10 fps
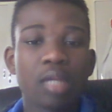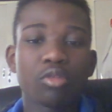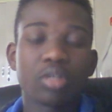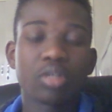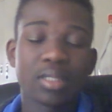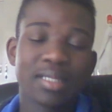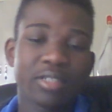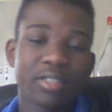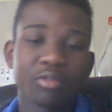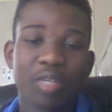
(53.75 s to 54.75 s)
because this
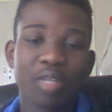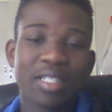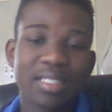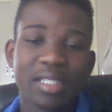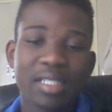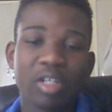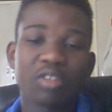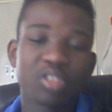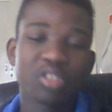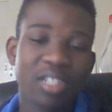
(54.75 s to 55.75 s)
creates a
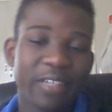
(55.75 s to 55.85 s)
psychological